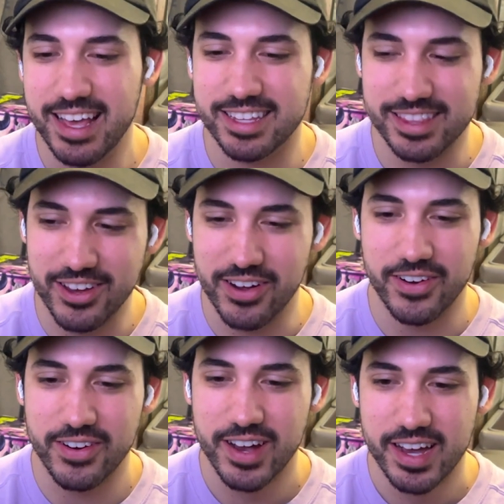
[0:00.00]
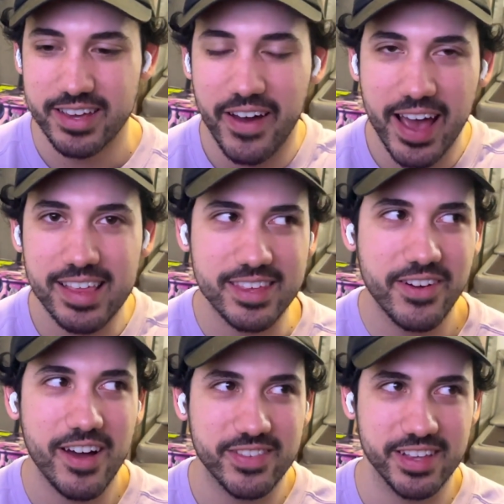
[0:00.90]
to do. You hate that you
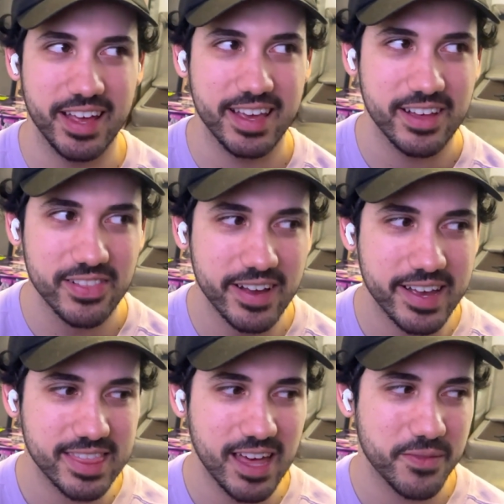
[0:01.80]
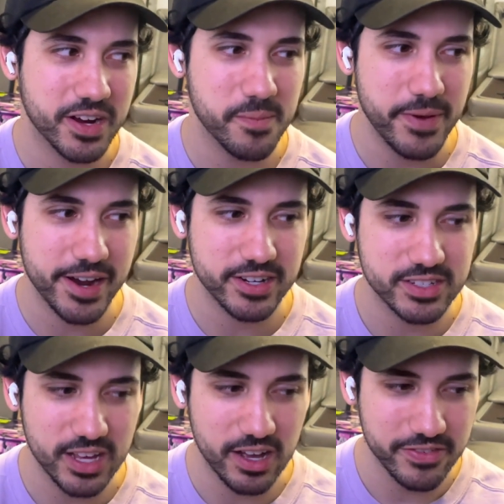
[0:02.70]
have to like look at them or compare
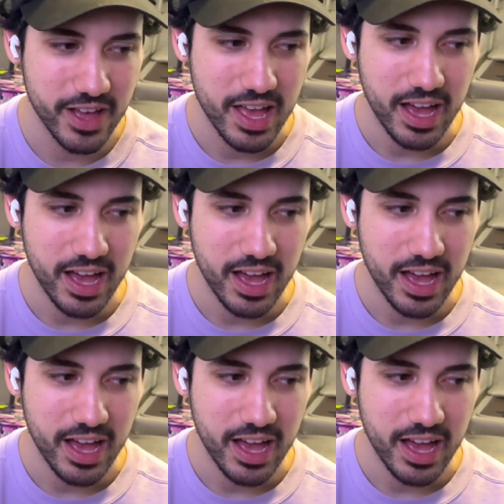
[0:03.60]
yourself,